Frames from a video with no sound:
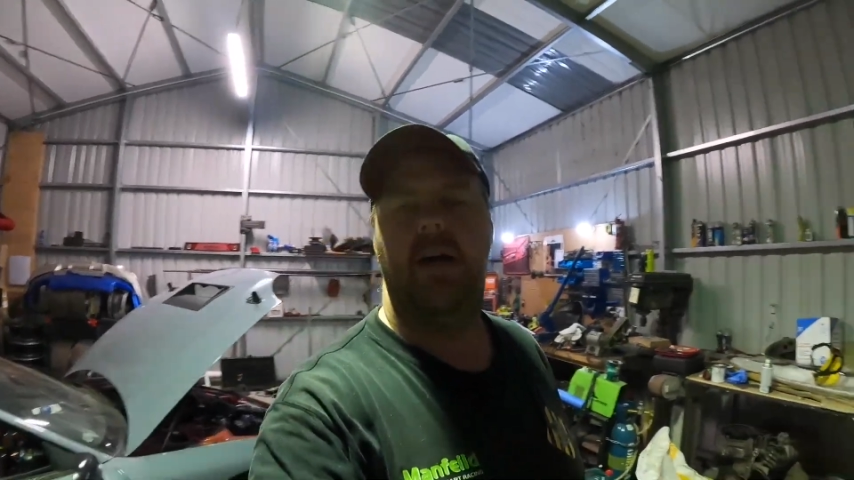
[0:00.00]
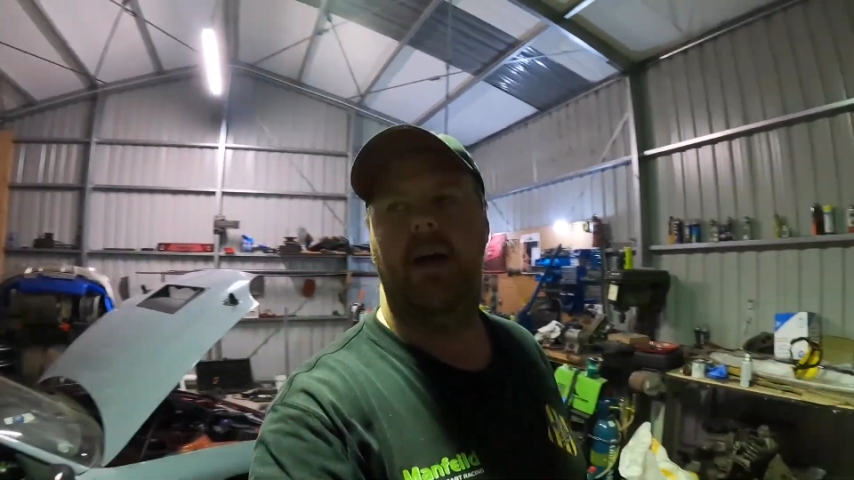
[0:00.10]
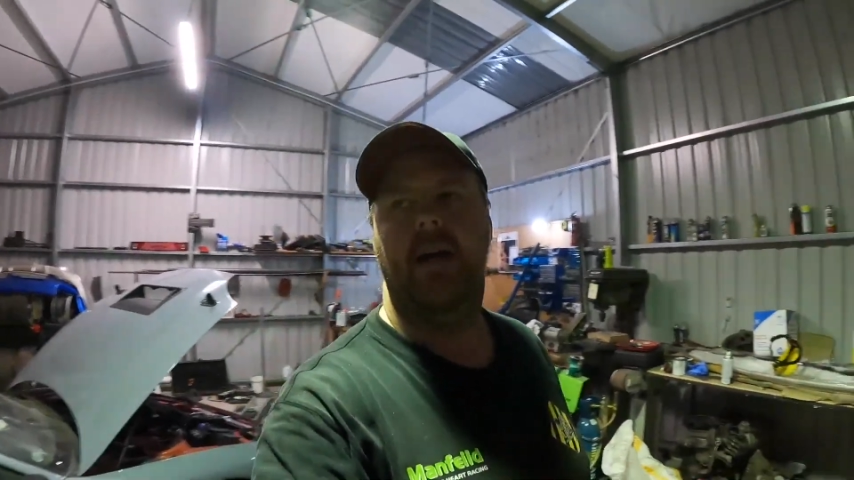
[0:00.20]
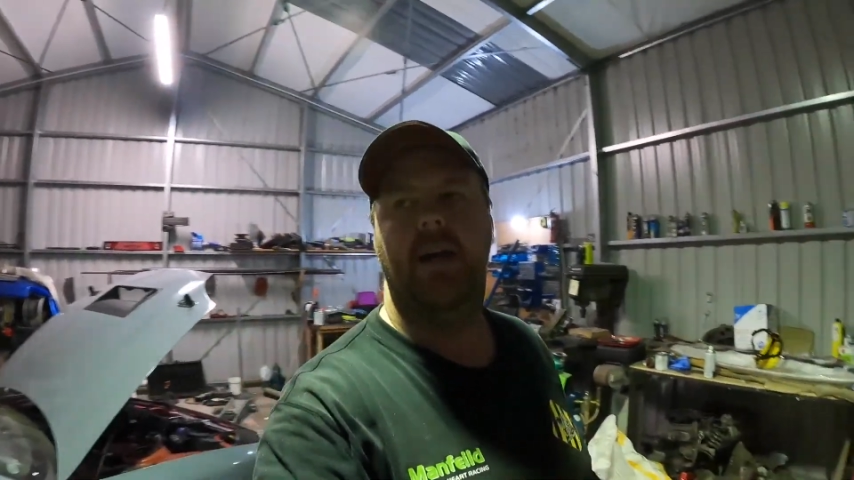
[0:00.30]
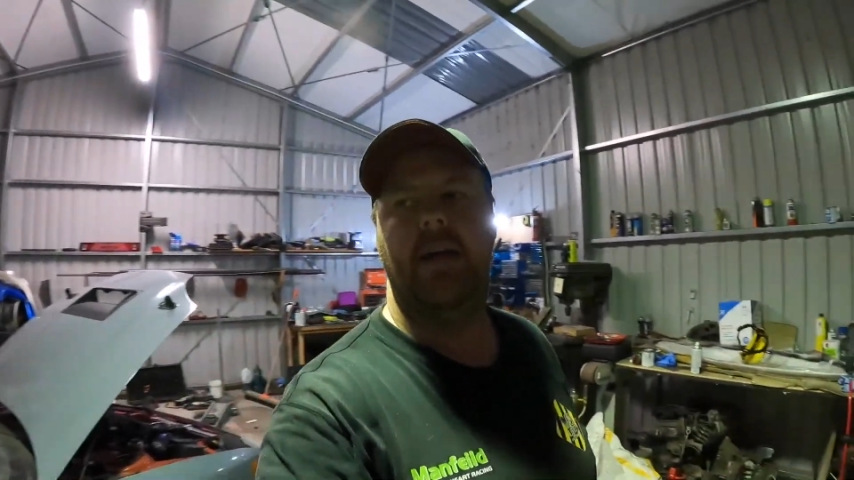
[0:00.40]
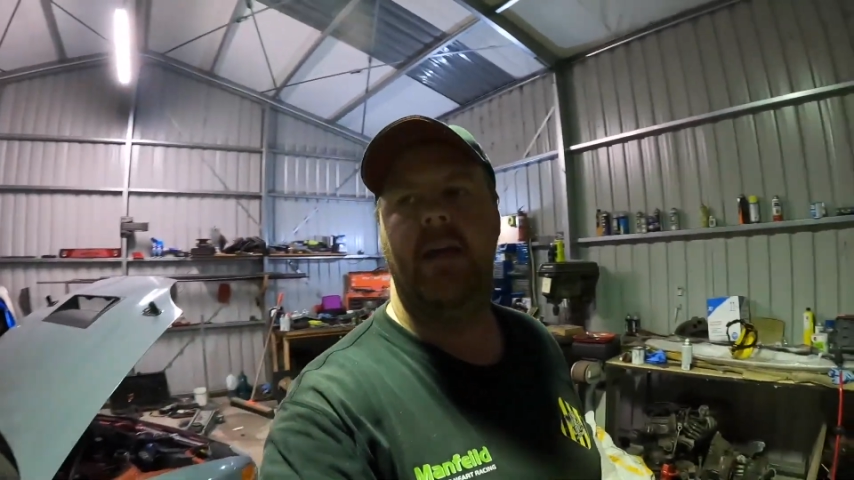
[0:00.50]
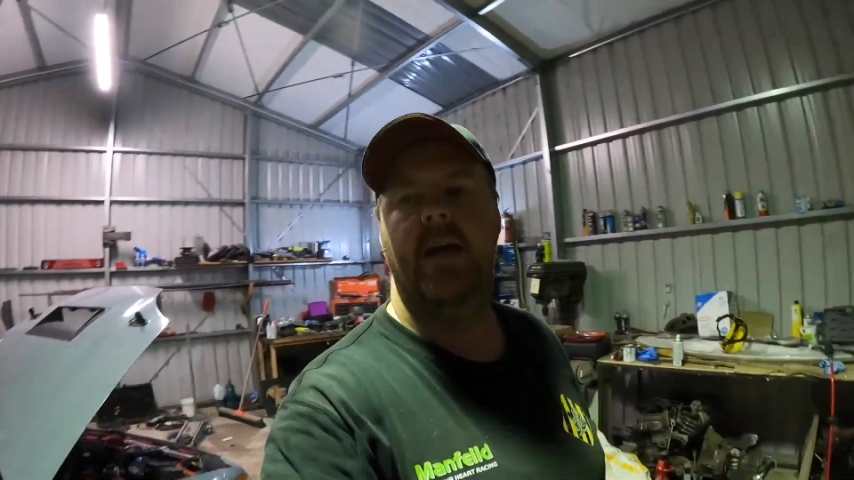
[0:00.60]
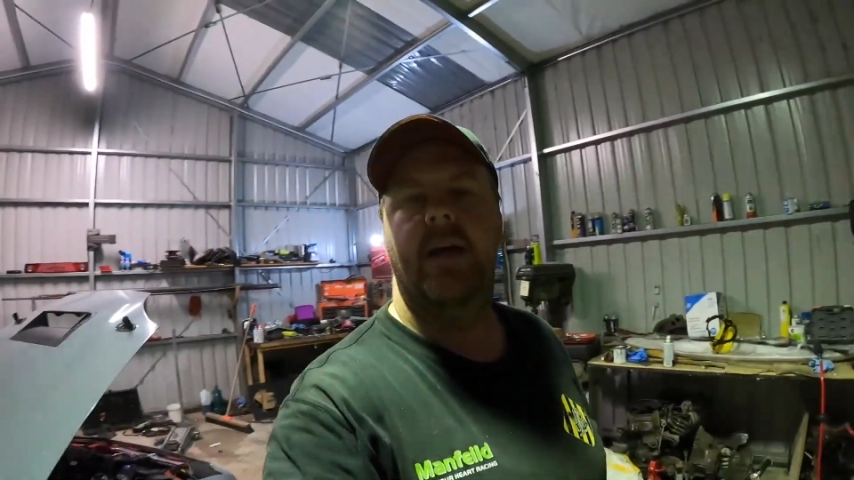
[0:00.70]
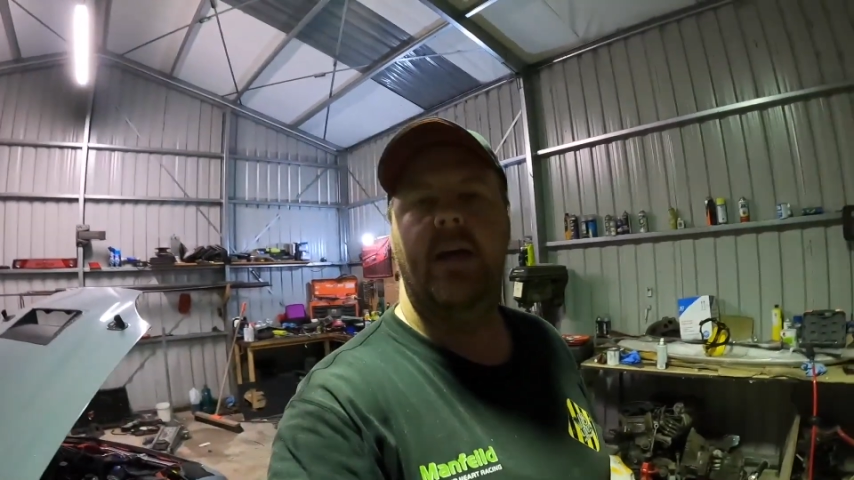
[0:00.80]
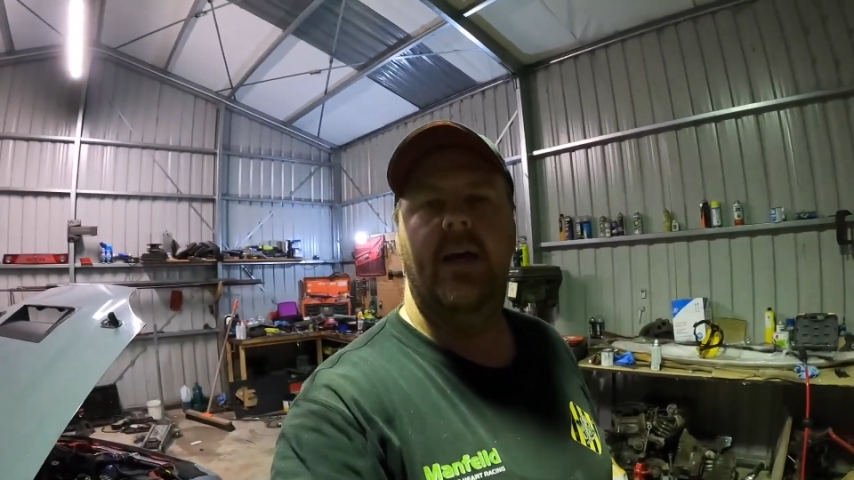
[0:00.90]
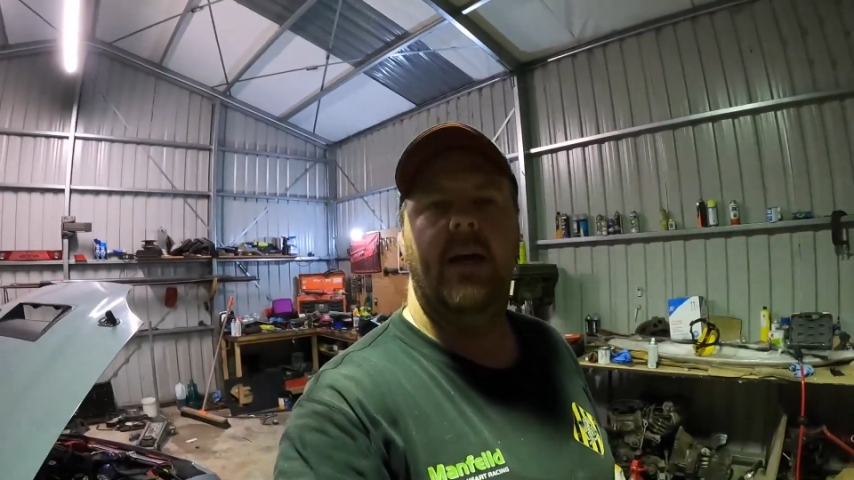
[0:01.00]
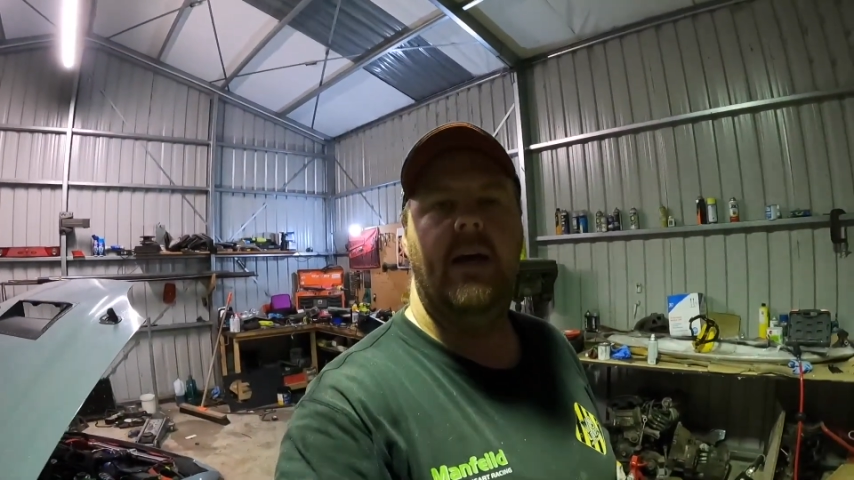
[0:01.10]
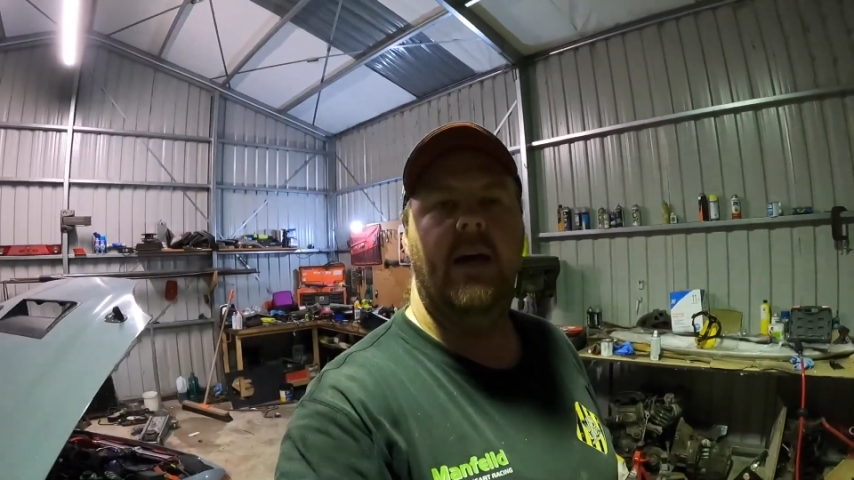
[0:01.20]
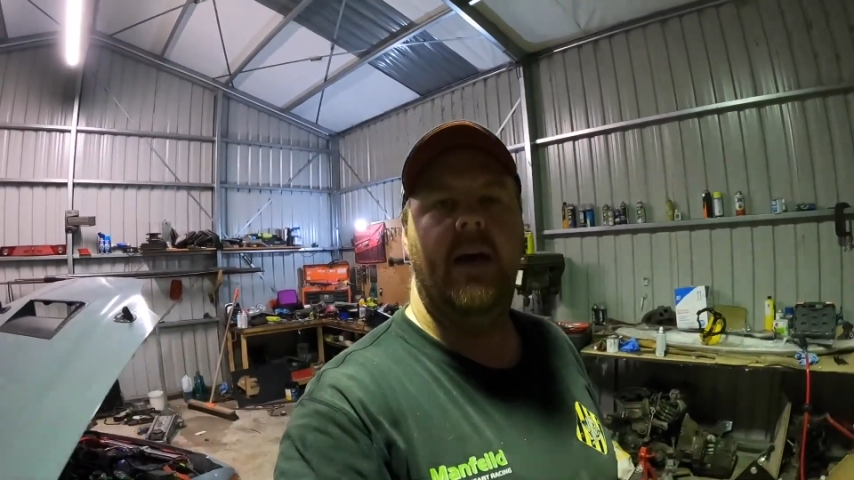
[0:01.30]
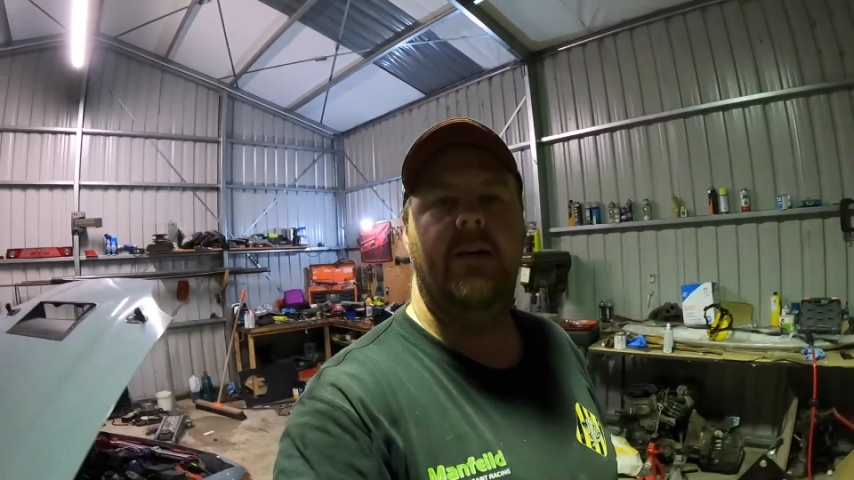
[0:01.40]
I
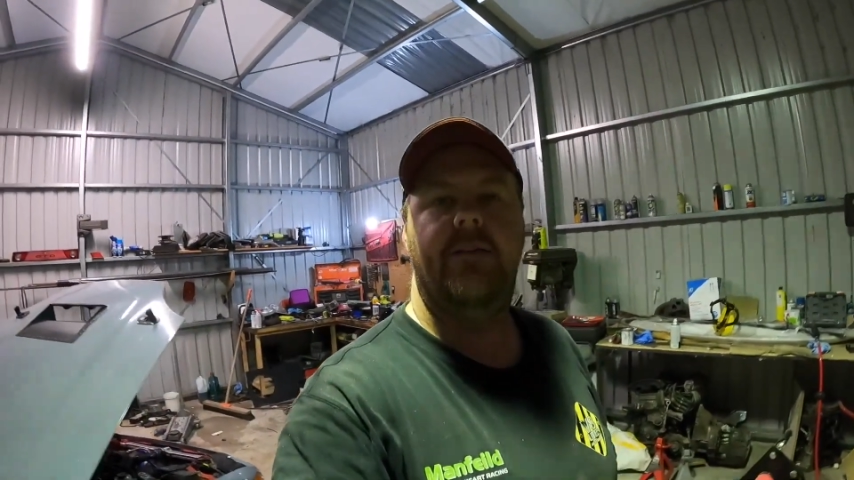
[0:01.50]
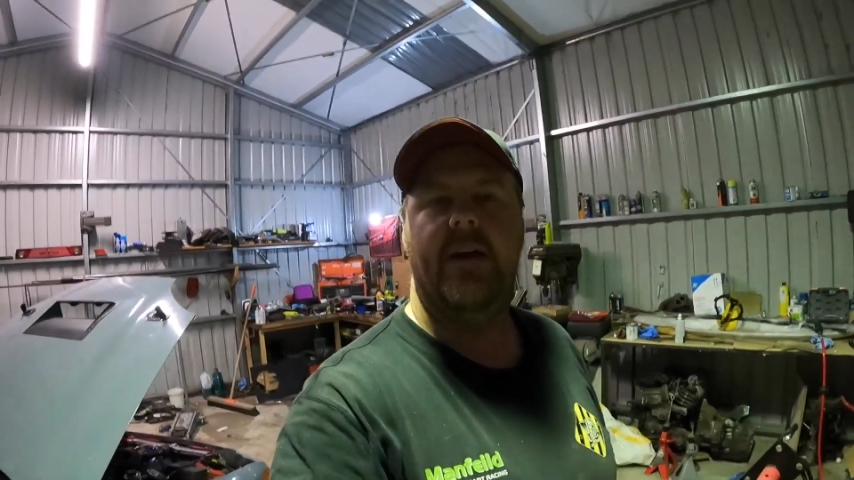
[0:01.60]
have